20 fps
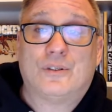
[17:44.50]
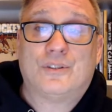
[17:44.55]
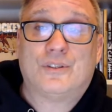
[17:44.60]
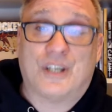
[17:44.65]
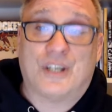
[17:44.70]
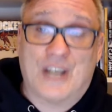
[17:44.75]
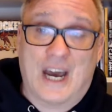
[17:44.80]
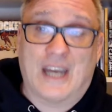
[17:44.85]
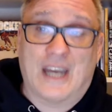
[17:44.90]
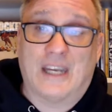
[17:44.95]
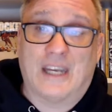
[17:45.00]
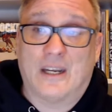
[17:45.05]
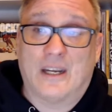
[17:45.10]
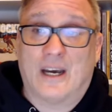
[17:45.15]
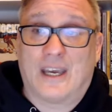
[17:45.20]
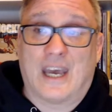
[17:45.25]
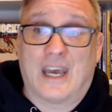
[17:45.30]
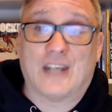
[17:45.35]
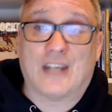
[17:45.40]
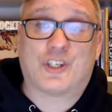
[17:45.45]
tonight
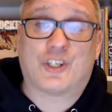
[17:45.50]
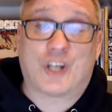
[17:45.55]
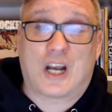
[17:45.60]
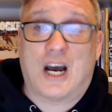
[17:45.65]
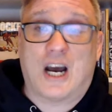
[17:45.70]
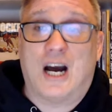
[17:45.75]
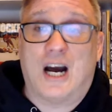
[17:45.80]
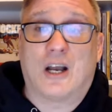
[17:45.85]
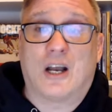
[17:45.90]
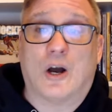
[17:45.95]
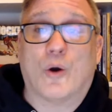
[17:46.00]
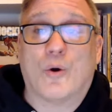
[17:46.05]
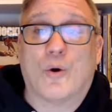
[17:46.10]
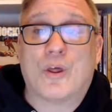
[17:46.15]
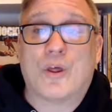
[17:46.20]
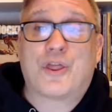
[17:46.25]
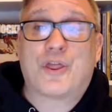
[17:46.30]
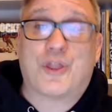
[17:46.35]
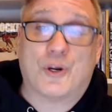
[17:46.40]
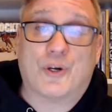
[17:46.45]
against Chicago,
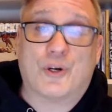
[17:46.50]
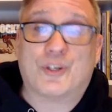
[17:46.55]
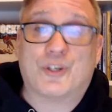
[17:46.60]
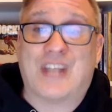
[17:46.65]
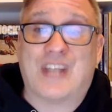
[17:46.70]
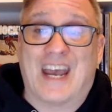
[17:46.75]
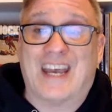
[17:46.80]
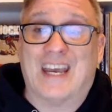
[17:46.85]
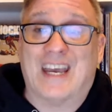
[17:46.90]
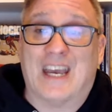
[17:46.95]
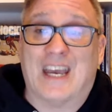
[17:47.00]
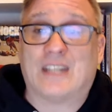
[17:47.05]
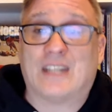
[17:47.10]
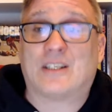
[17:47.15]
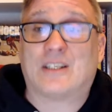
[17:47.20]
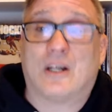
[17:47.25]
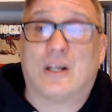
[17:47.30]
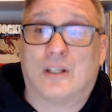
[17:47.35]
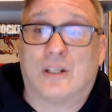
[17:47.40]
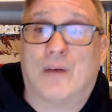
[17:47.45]
Thursday in
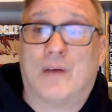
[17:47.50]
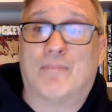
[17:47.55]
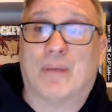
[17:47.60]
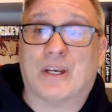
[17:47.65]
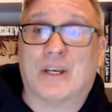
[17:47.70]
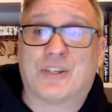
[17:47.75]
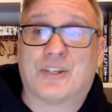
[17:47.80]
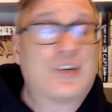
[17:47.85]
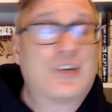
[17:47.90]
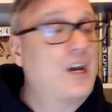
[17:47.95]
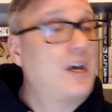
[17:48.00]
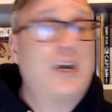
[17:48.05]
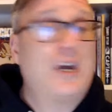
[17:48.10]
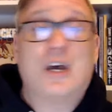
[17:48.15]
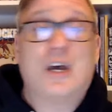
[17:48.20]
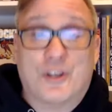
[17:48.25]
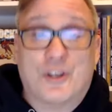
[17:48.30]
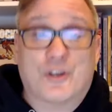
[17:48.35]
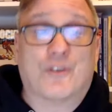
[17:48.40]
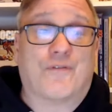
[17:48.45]
Columbus,
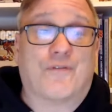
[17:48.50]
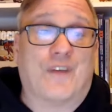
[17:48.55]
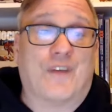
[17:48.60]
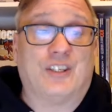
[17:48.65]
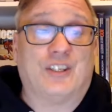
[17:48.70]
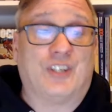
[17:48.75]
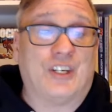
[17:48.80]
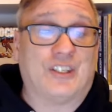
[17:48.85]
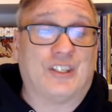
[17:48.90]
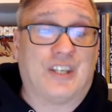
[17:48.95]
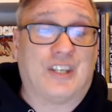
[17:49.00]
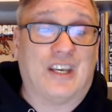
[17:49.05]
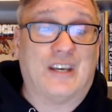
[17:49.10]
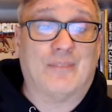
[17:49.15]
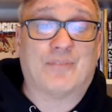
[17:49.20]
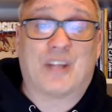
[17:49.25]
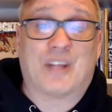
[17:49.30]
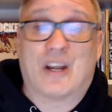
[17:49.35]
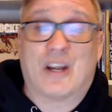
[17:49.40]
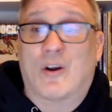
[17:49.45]
you're facing
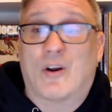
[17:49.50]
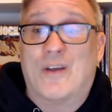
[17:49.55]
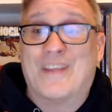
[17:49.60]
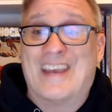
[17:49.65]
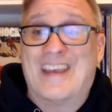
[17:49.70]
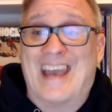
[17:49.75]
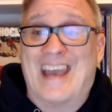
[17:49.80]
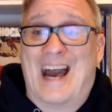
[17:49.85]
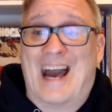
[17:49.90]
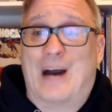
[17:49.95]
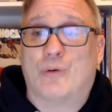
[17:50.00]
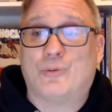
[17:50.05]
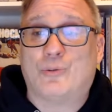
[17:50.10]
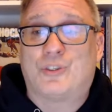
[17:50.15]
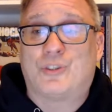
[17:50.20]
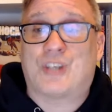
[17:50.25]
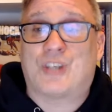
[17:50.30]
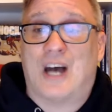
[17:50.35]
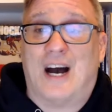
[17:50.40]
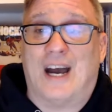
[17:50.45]
teams that are on the
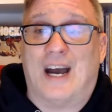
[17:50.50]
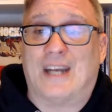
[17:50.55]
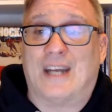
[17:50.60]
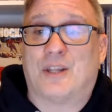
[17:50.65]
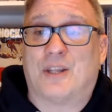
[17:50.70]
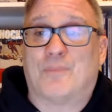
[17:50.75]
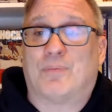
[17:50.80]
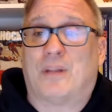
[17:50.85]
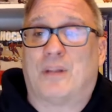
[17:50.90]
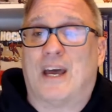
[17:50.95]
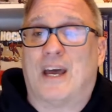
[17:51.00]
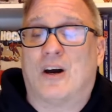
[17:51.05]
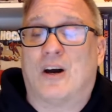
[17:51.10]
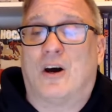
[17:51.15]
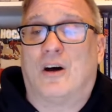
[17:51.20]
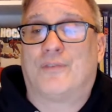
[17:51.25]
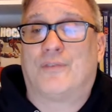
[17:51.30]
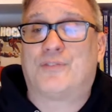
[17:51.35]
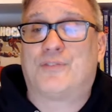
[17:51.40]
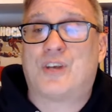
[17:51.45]
outside of the
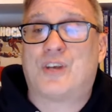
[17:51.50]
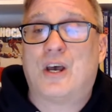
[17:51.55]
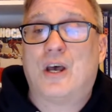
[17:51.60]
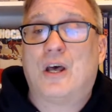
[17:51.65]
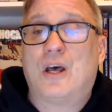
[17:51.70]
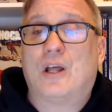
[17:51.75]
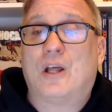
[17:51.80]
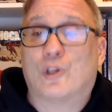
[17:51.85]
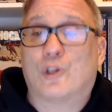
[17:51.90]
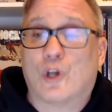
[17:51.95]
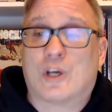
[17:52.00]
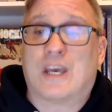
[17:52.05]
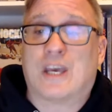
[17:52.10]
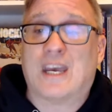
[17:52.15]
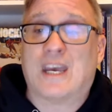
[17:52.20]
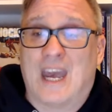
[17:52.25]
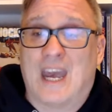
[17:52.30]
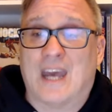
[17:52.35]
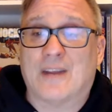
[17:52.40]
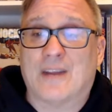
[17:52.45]
playoffs
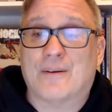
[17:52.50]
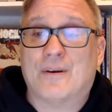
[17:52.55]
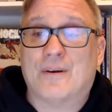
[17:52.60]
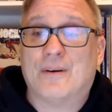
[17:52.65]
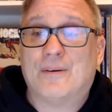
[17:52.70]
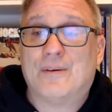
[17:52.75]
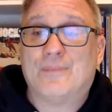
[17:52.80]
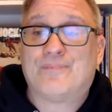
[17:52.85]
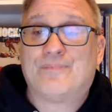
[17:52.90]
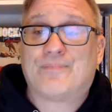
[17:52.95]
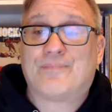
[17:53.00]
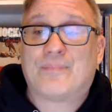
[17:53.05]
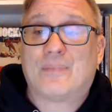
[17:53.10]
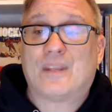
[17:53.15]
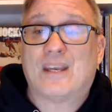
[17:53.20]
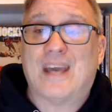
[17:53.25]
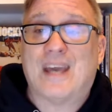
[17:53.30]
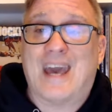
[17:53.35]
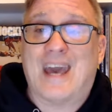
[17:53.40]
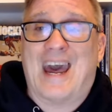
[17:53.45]
looking in.
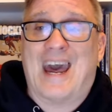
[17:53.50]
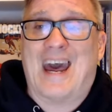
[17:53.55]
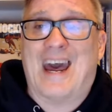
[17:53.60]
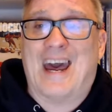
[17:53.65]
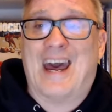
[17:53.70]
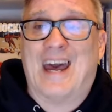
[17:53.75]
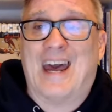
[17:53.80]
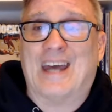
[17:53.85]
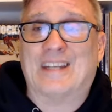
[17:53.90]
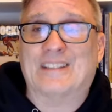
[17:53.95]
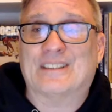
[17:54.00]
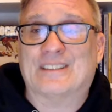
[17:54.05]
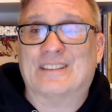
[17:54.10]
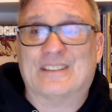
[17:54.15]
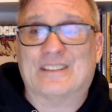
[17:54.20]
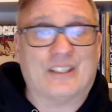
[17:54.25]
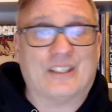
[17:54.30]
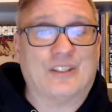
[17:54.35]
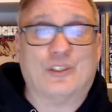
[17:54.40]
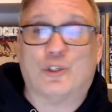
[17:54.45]

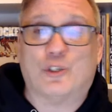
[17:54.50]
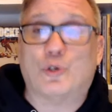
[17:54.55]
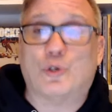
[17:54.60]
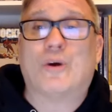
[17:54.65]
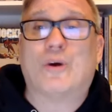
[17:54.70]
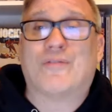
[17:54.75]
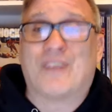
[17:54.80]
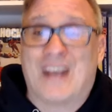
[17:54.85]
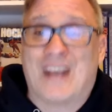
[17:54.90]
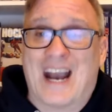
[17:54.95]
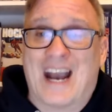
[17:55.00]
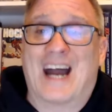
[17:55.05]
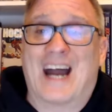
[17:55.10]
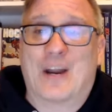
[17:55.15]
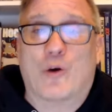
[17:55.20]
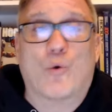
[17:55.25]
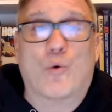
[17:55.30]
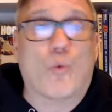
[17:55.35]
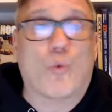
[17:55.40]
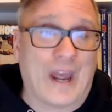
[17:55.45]
And you have got
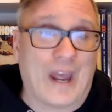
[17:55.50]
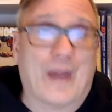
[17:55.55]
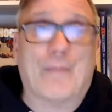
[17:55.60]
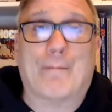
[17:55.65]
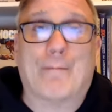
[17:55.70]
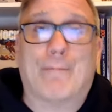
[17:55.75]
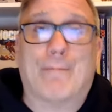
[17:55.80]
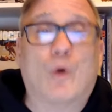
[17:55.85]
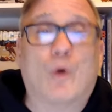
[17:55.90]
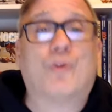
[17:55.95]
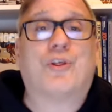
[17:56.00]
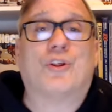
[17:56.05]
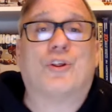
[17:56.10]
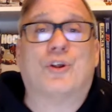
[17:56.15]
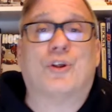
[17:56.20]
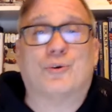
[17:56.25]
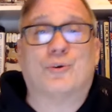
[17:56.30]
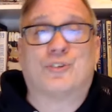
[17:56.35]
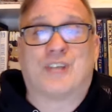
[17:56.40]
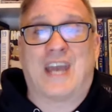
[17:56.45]
to win both of
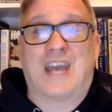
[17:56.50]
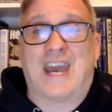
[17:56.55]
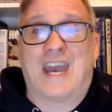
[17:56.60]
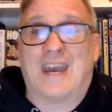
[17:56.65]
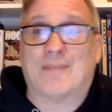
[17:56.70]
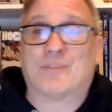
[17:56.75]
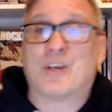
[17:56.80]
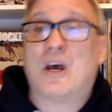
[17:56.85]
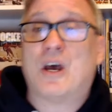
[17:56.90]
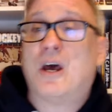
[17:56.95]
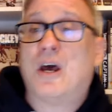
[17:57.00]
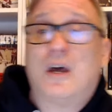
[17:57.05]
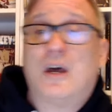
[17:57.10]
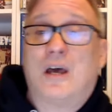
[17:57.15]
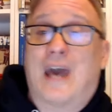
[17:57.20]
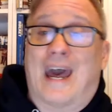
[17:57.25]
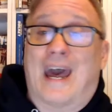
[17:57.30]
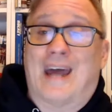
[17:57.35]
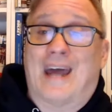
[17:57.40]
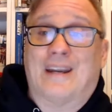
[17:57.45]
those games.
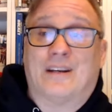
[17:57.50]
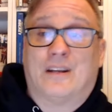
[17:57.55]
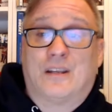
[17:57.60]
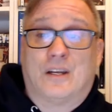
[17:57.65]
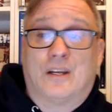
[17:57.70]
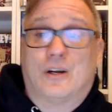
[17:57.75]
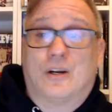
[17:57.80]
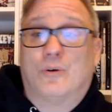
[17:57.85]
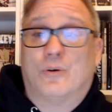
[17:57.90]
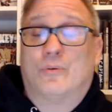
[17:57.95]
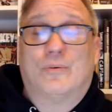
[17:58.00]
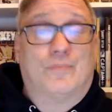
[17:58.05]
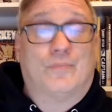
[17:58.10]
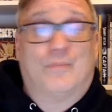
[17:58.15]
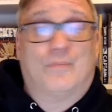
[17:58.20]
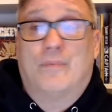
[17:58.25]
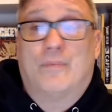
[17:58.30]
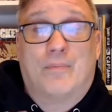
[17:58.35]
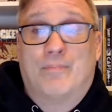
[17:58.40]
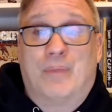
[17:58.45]
And, you know,
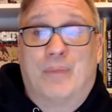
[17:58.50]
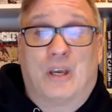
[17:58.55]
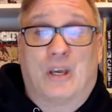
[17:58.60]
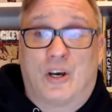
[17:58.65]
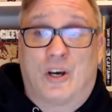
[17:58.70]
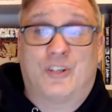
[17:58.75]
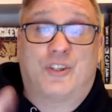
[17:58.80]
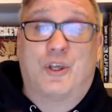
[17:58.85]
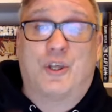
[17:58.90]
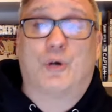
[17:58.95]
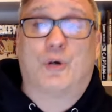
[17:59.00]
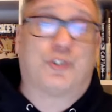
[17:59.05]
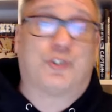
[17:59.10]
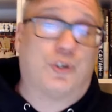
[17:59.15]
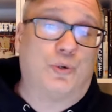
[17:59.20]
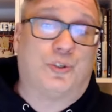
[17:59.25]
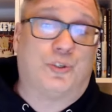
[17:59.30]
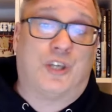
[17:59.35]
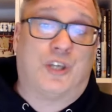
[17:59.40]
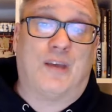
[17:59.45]
because those
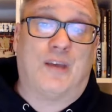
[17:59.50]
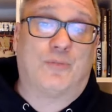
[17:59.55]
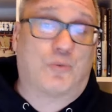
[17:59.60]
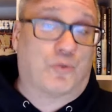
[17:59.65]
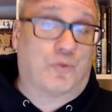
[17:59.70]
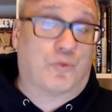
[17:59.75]
2 teams,